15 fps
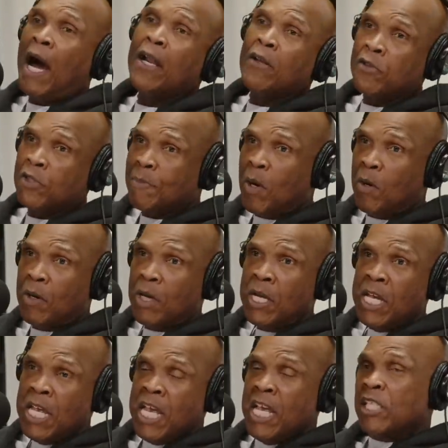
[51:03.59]
I don't smoke.
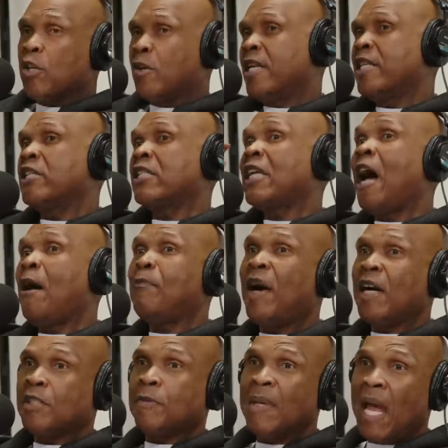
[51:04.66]
Yeah. So they just hot
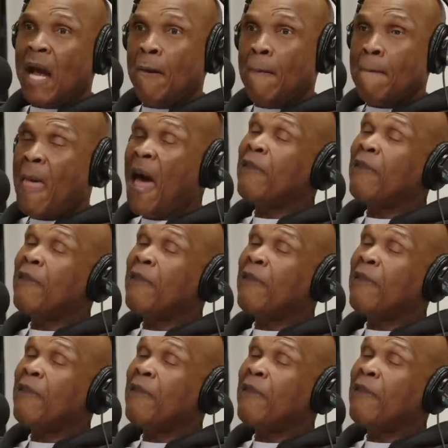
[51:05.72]
box me out.